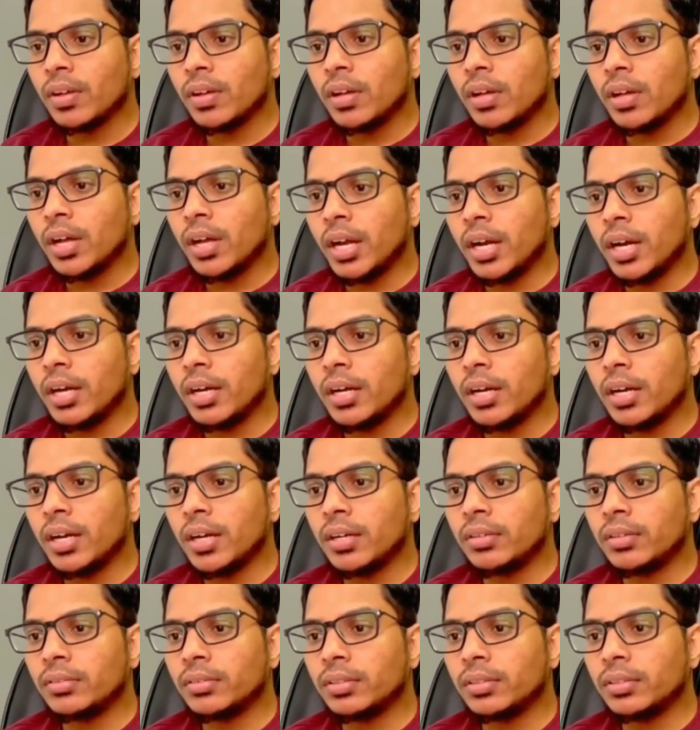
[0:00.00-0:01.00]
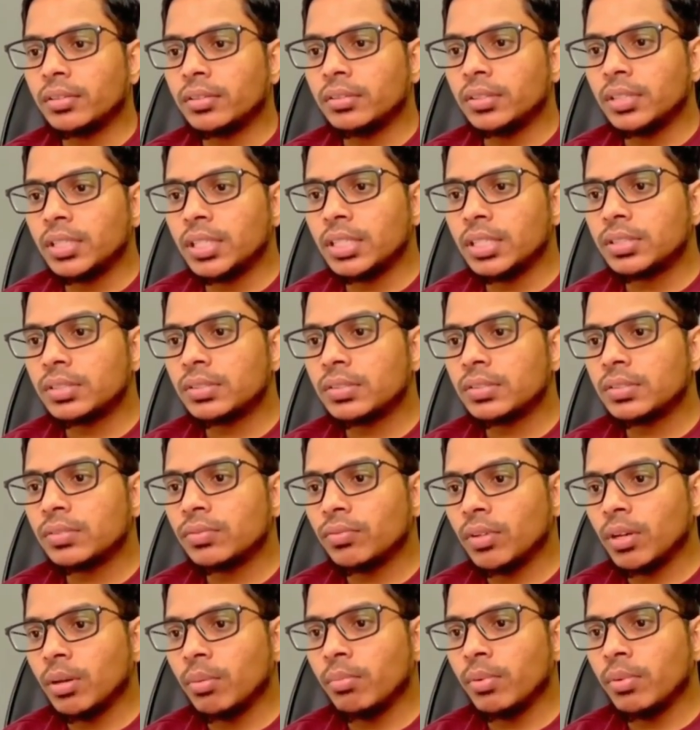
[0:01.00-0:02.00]
and this
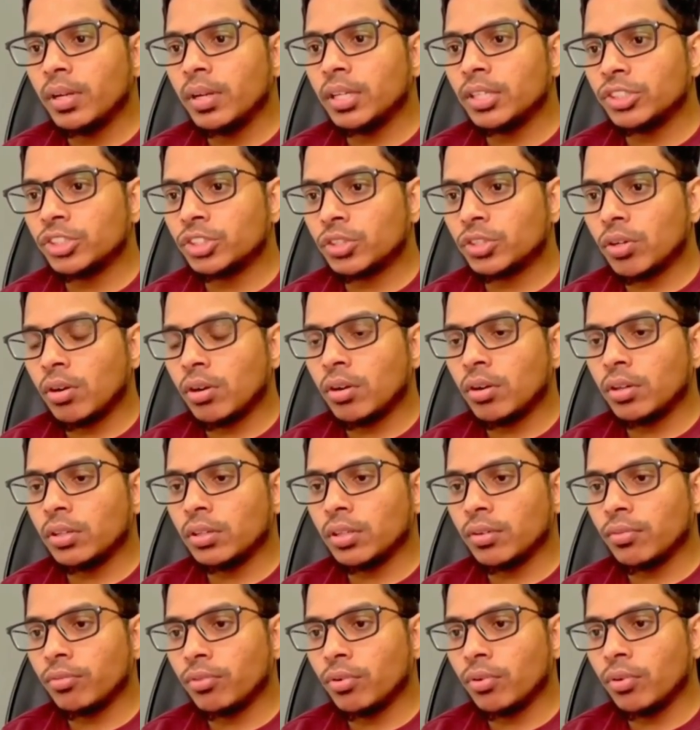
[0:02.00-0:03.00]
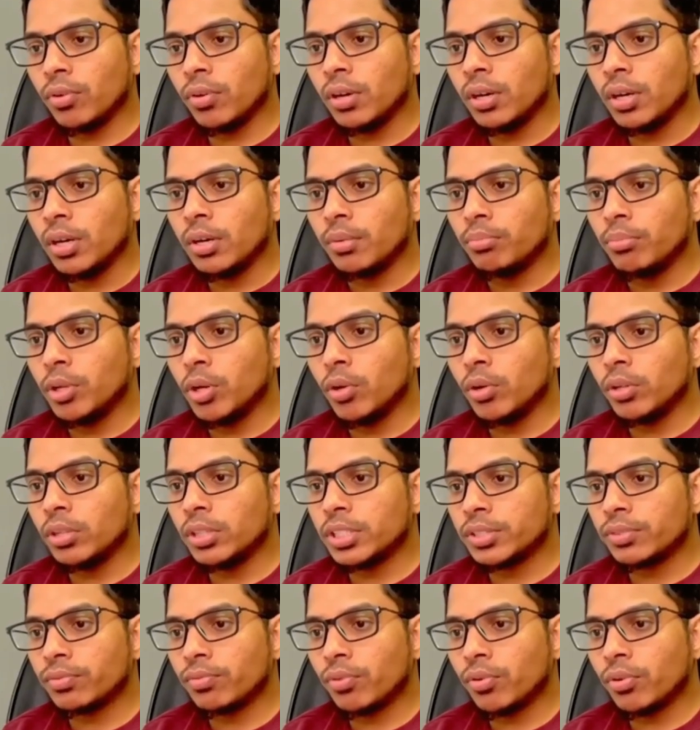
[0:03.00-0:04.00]
will be installed on the floor. Below
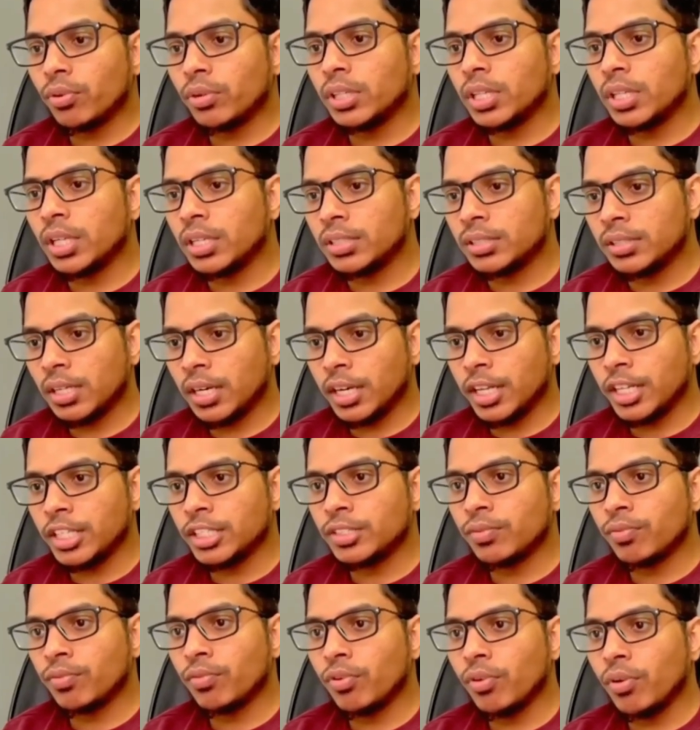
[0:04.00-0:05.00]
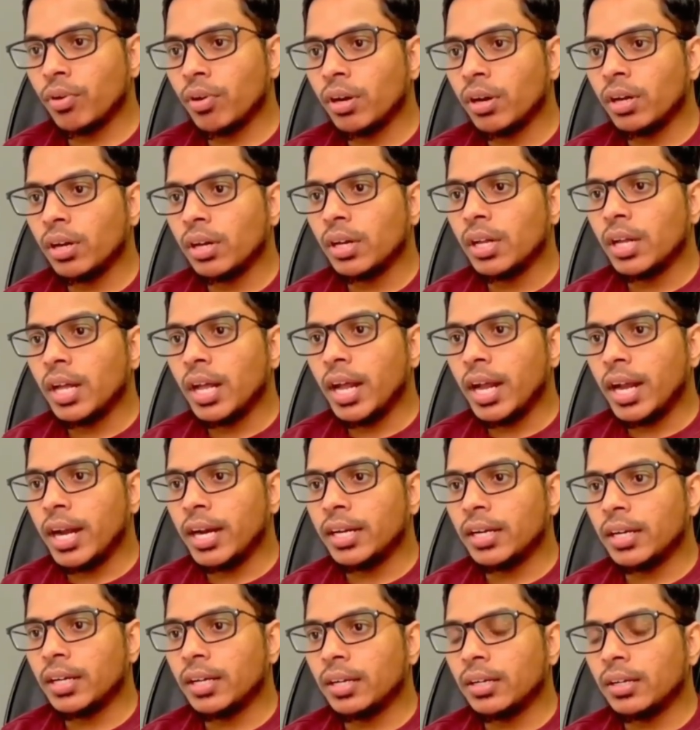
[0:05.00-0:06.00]
this floor there is a raised floor,
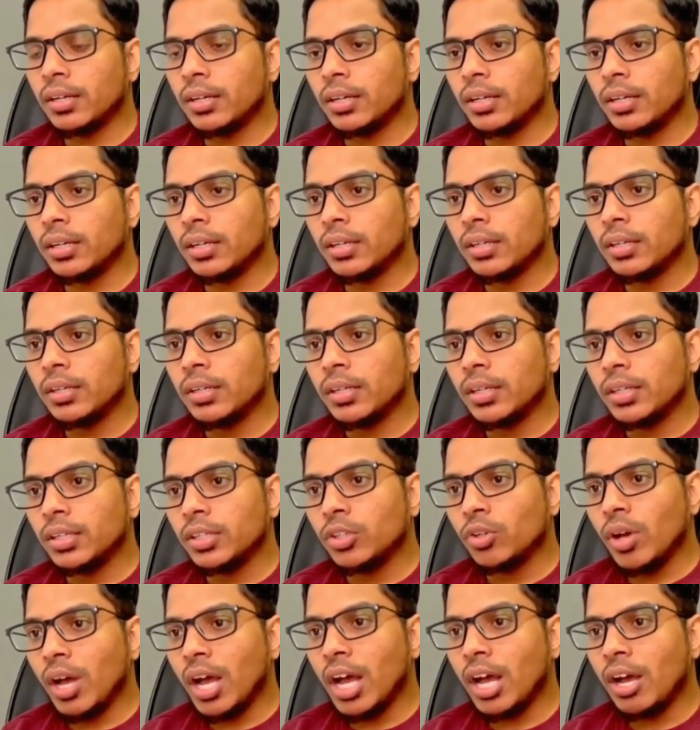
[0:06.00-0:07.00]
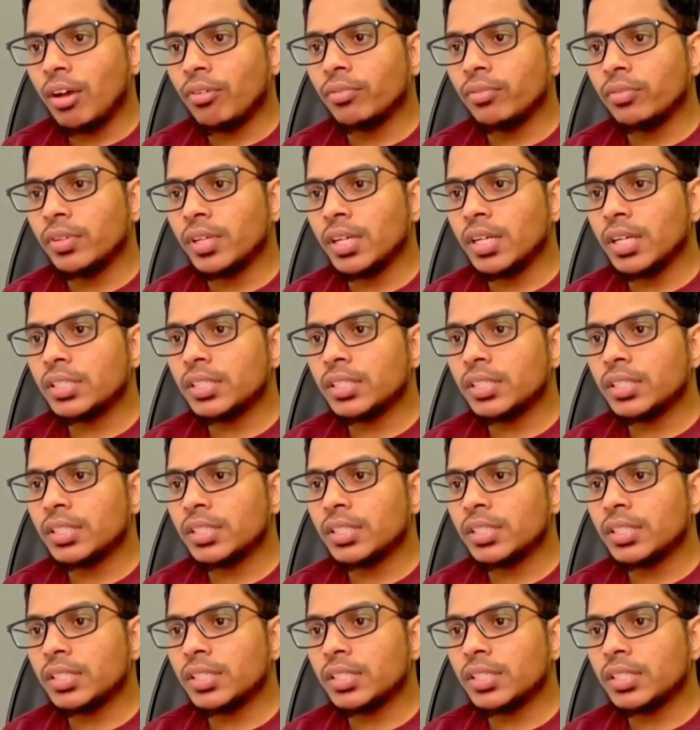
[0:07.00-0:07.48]
and you have the